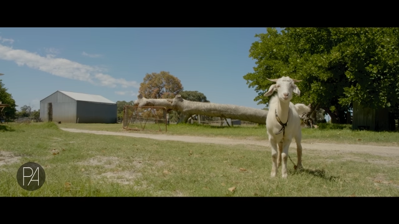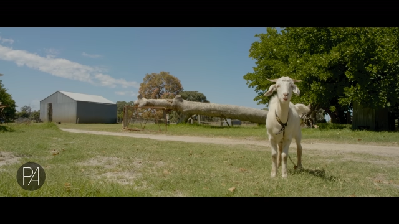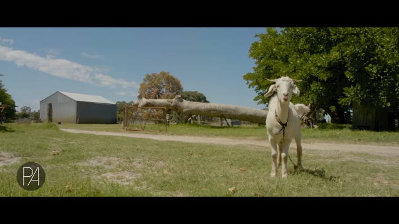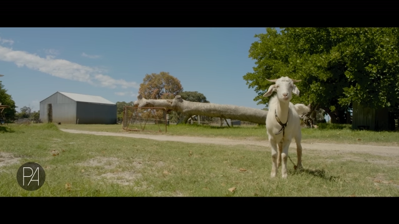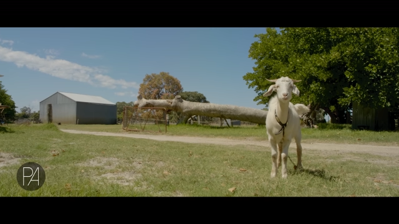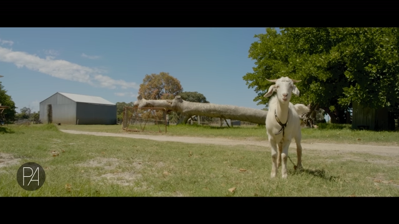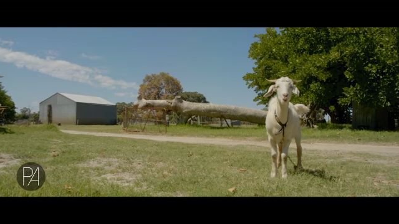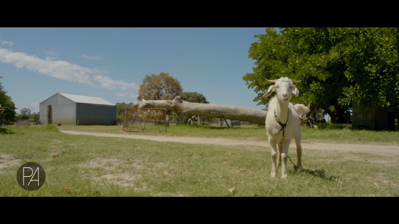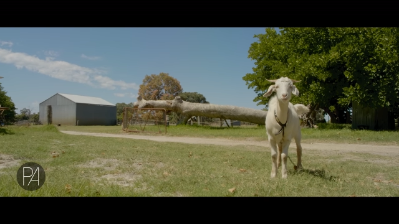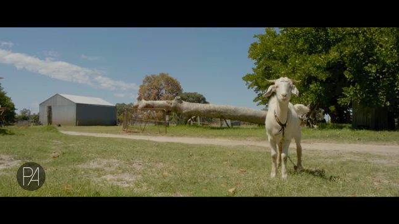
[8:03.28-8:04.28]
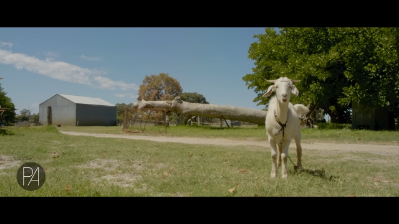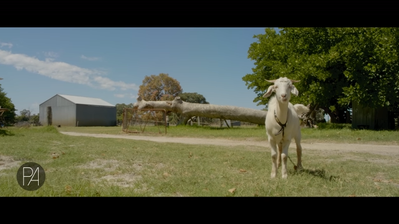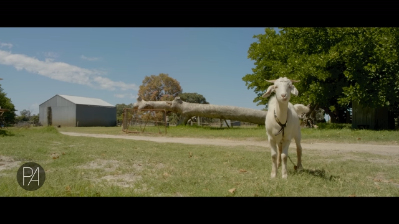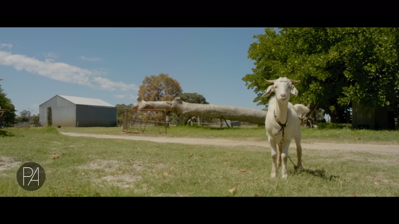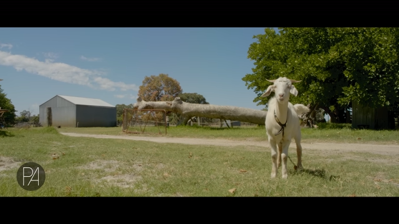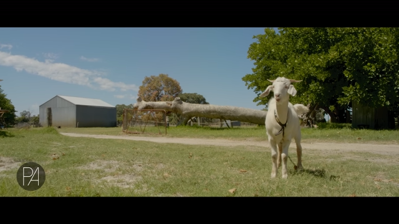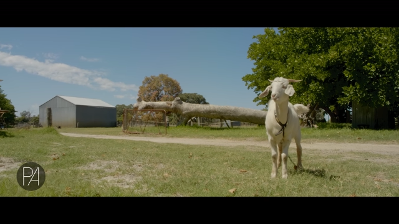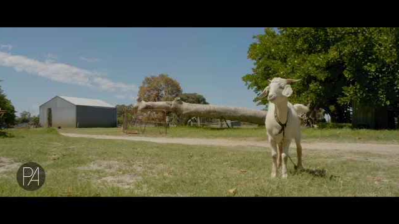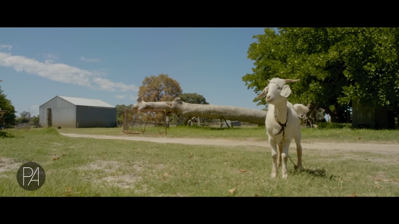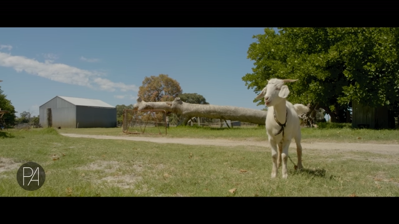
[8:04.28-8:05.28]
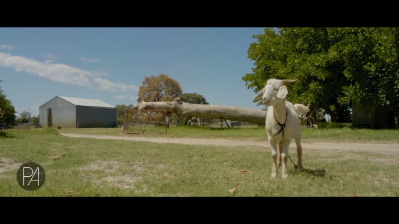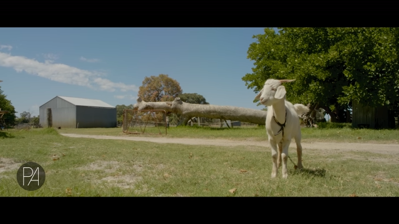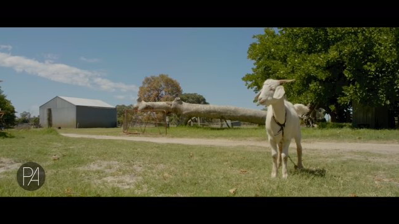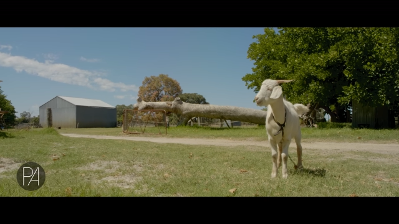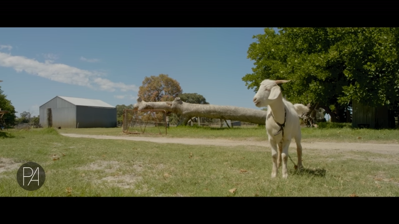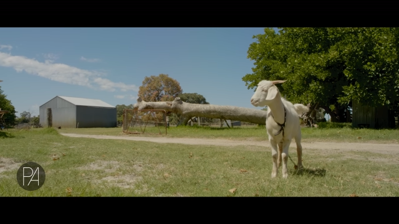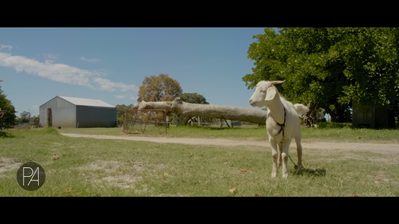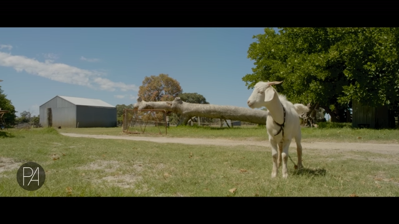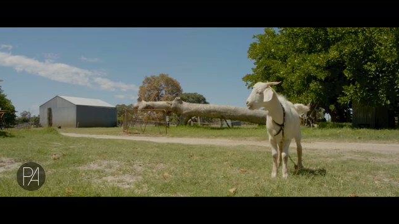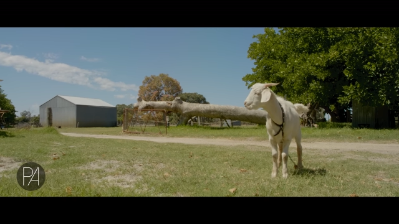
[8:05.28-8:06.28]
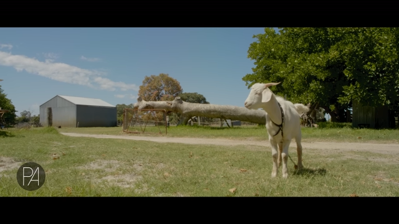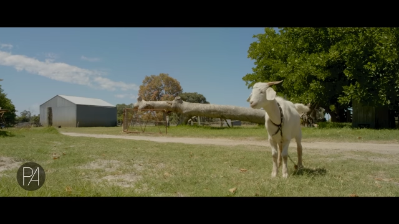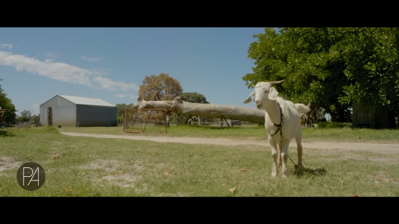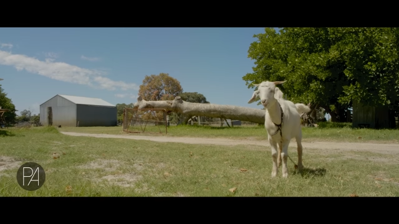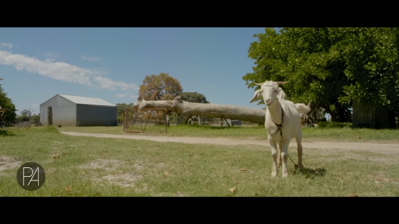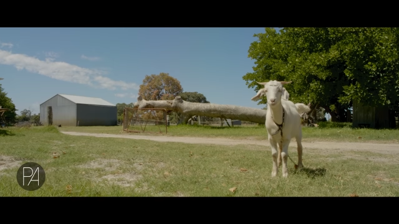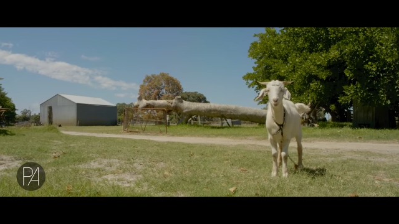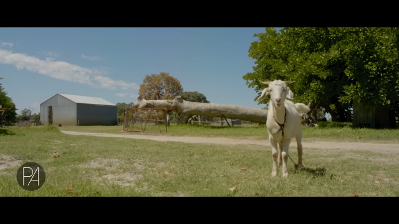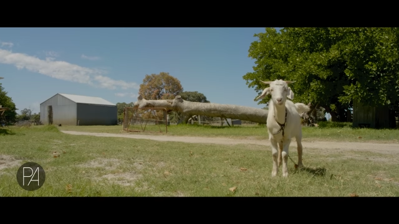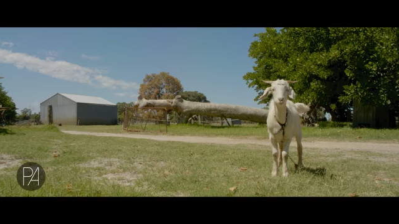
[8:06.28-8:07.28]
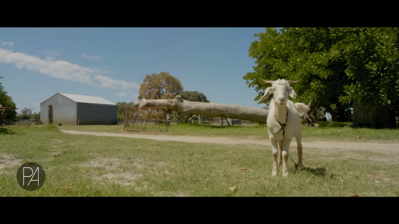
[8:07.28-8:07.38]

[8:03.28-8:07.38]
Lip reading: (no speaker visible)